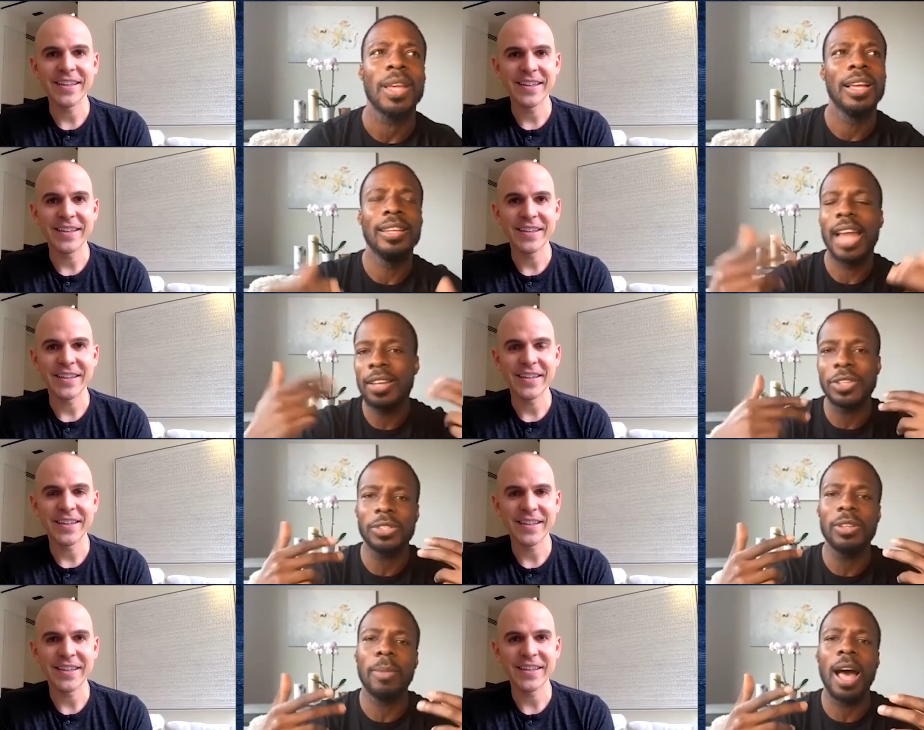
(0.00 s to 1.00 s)
Speaker 1: not
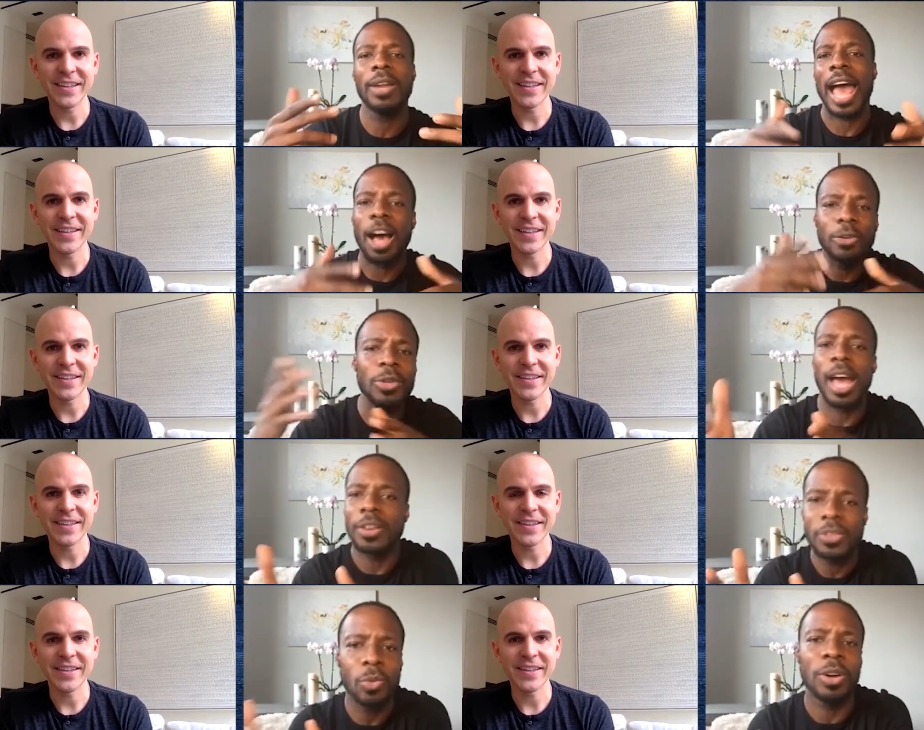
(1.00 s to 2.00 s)
just about how you
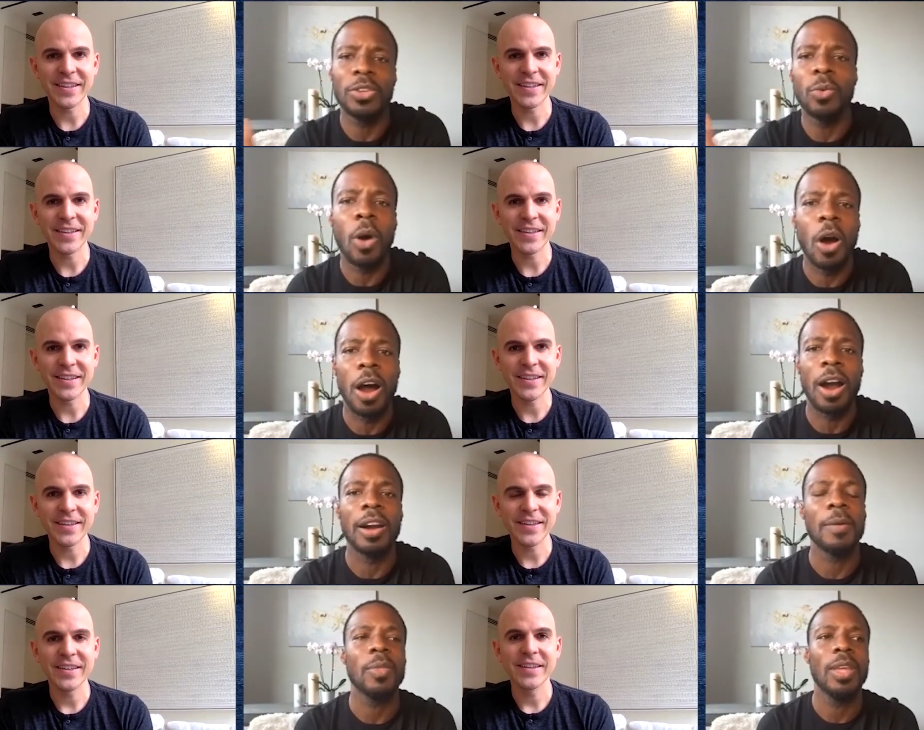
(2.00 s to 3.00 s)
got to where you
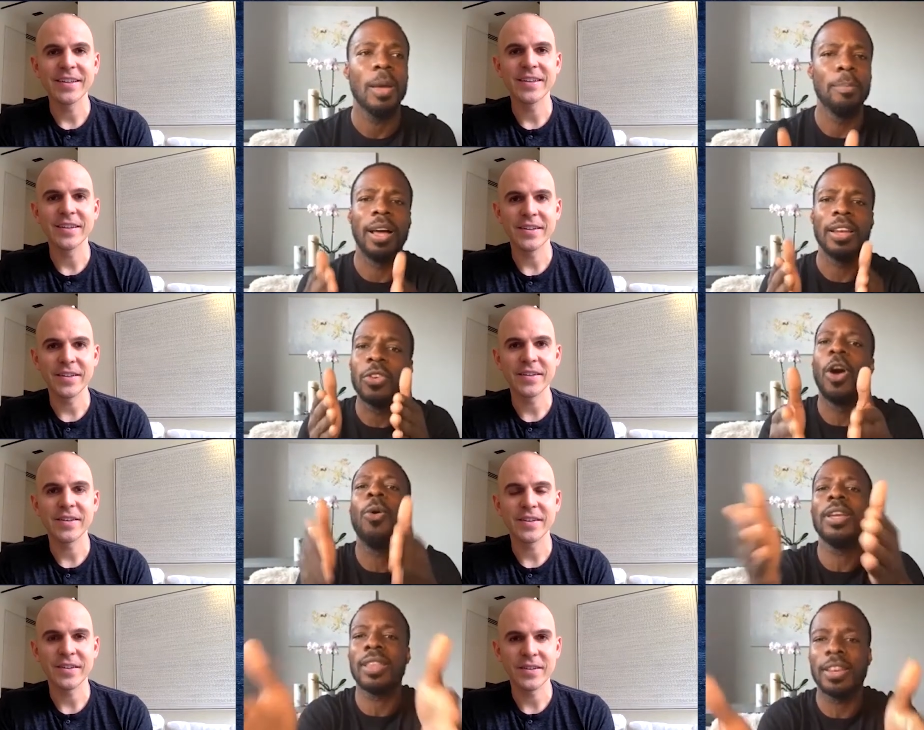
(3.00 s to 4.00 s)
are, but
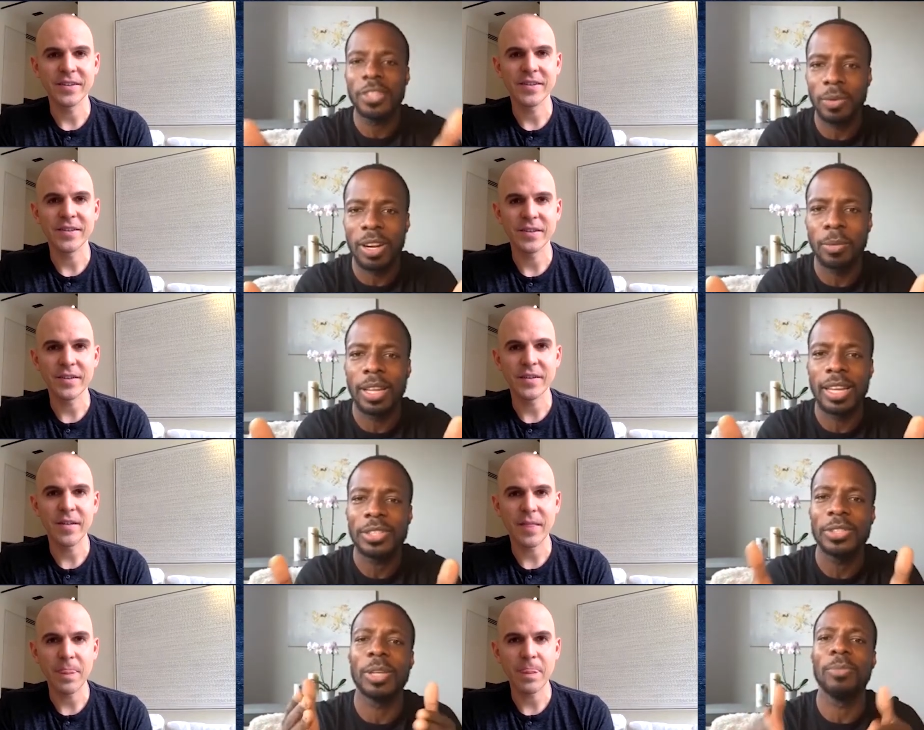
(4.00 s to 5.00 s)
knowing that you're in a
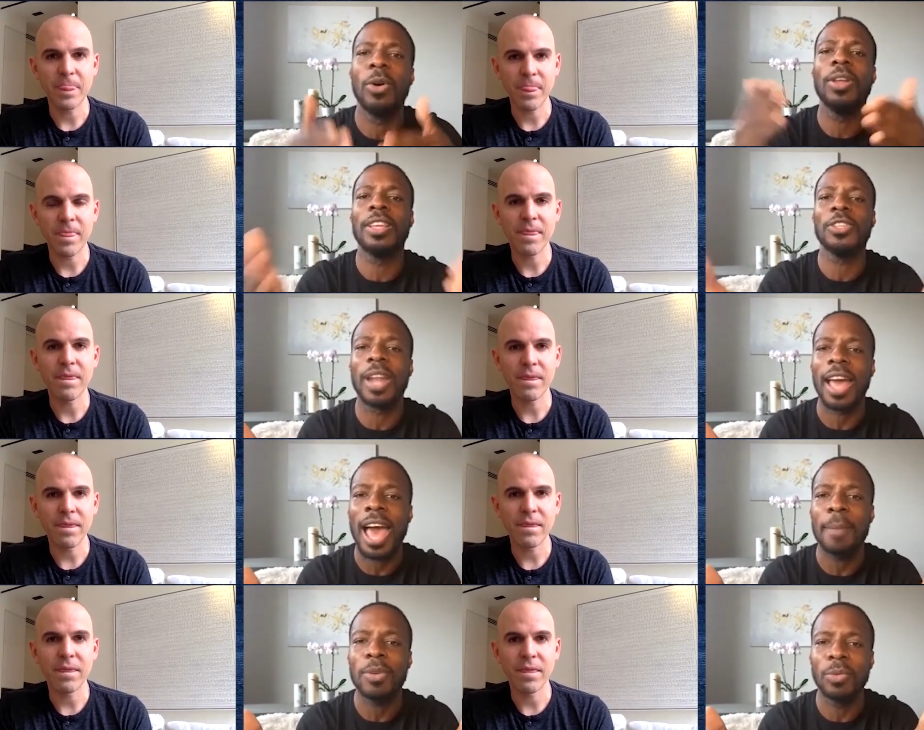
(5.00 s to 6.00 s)
relationship, knowing that you're in a
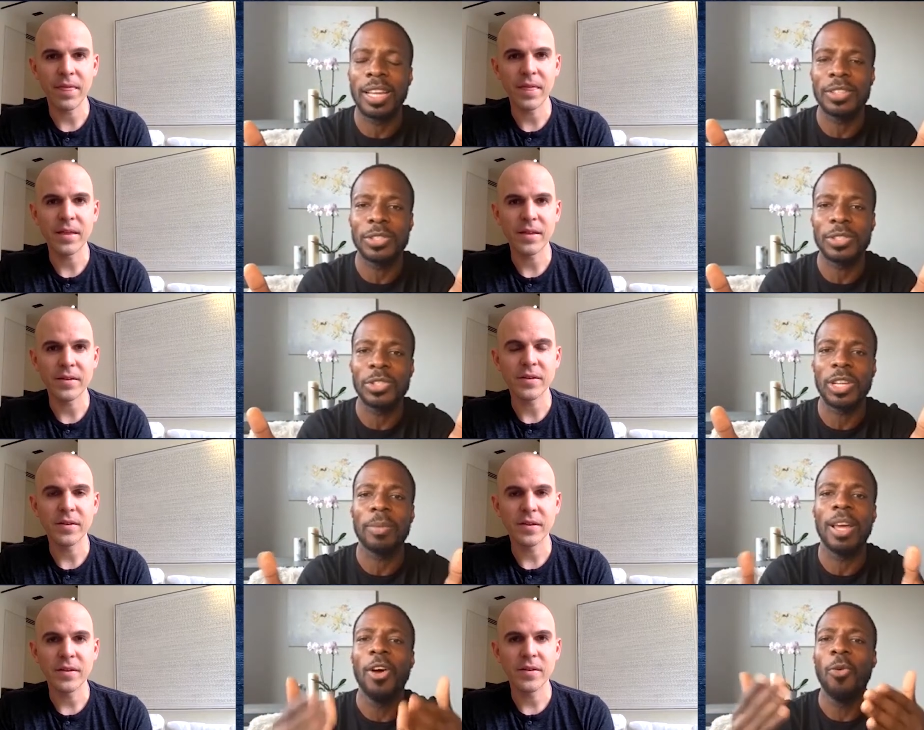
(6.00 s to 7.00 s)
happy relationship.
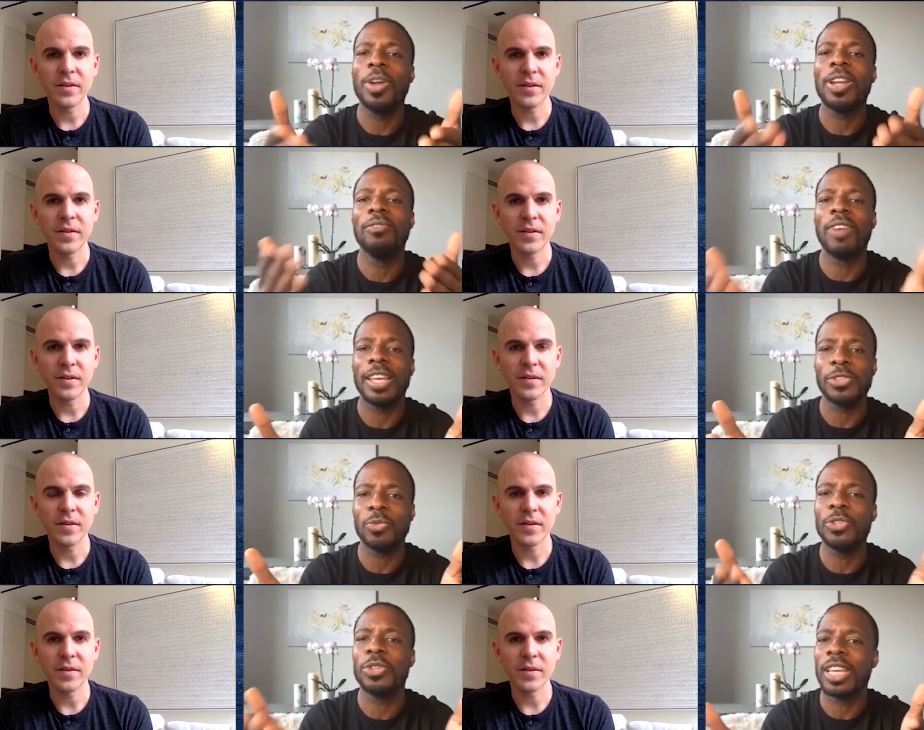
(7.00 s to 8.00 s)
What advice
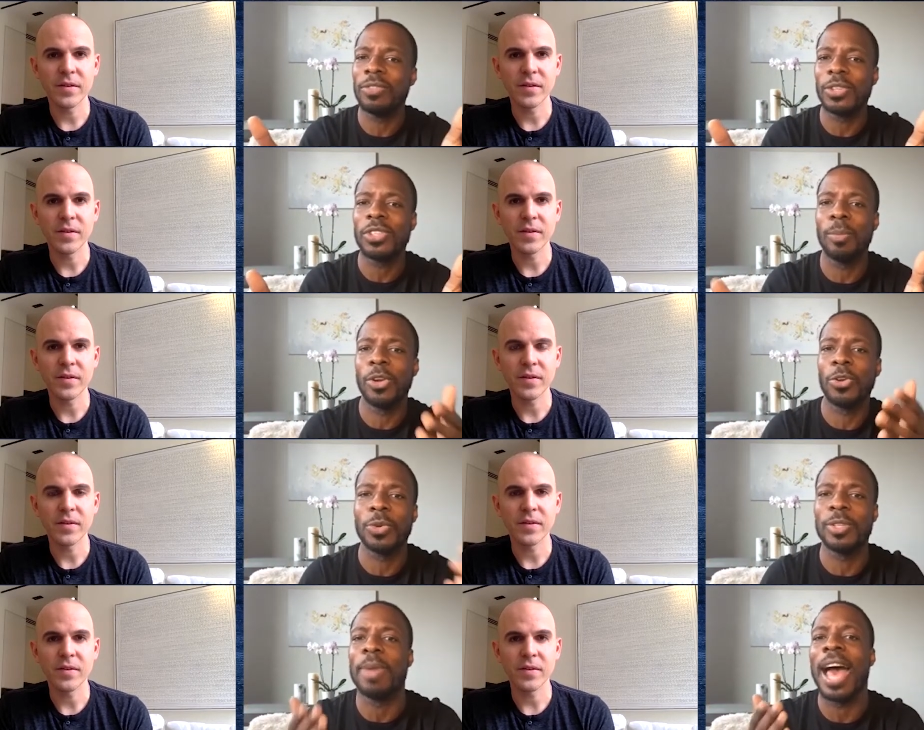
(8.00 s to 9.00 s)
would you give to someone
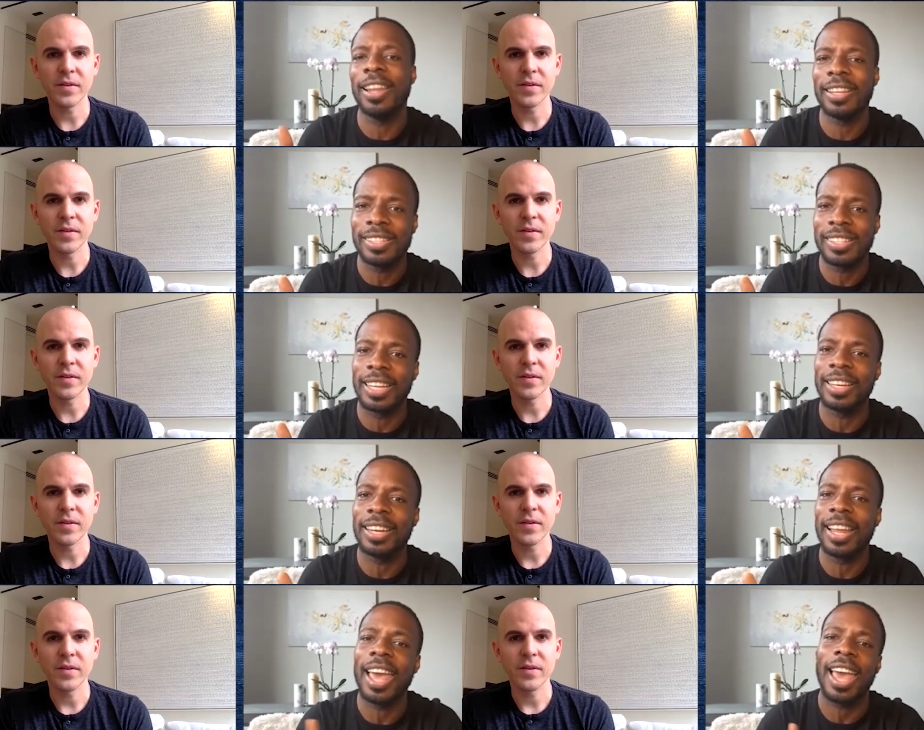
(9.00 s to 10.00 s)
who is balancing
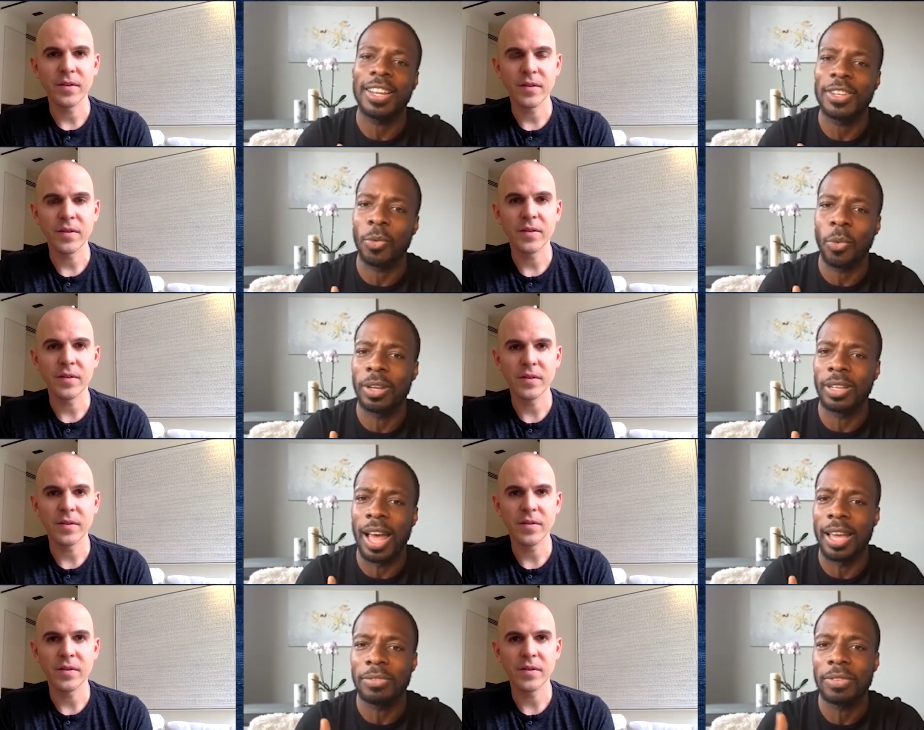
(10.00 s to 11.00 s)
a hectic work
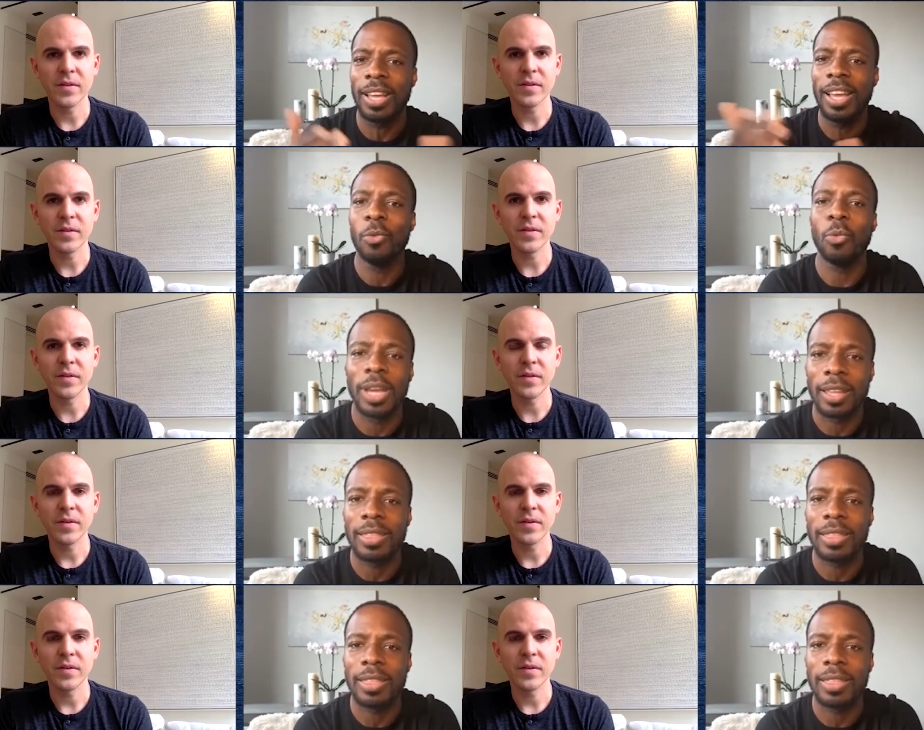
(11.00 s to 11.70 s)
life with